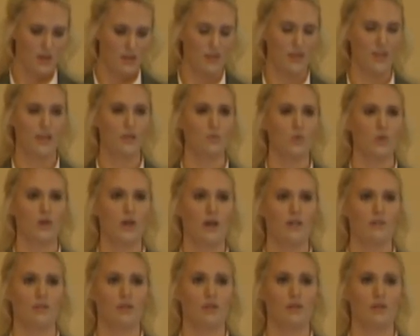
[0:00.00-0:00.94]
Then we'll
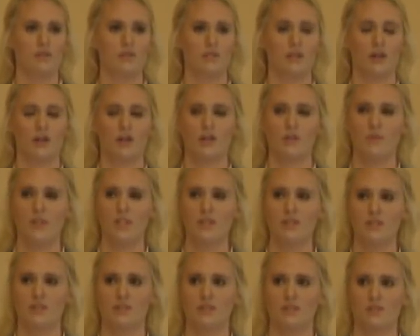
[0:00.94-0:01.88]
have the closing
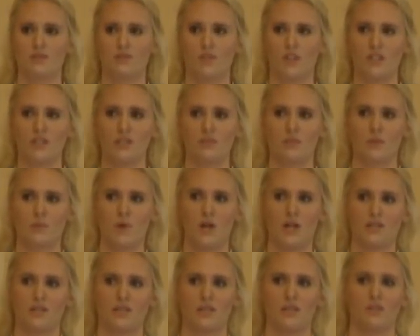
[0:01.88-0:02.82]
arguments, first from
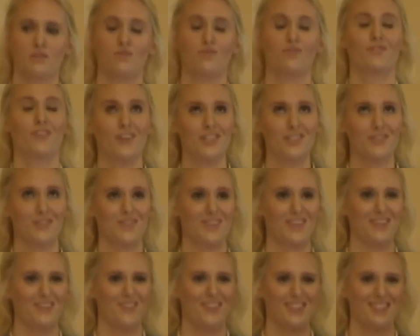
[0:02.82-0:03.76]

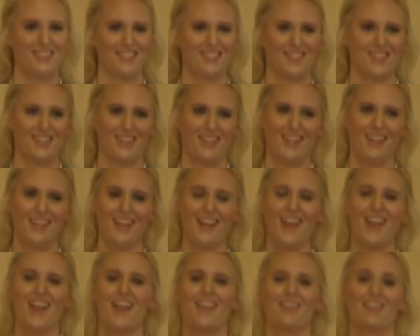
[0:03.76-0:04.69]
the defense attorney,
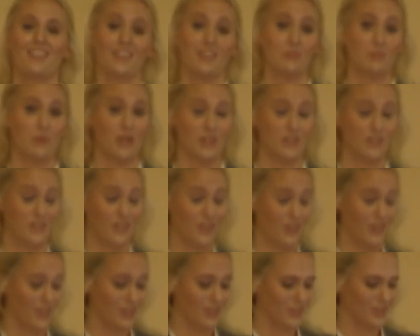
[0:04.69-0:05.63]
then the
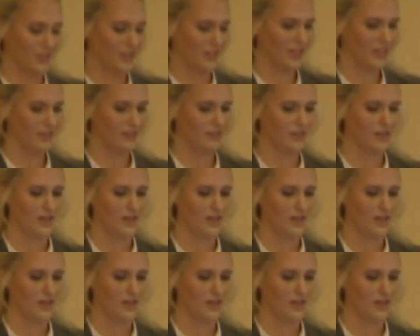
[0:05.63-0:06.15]
prosecuting attorney.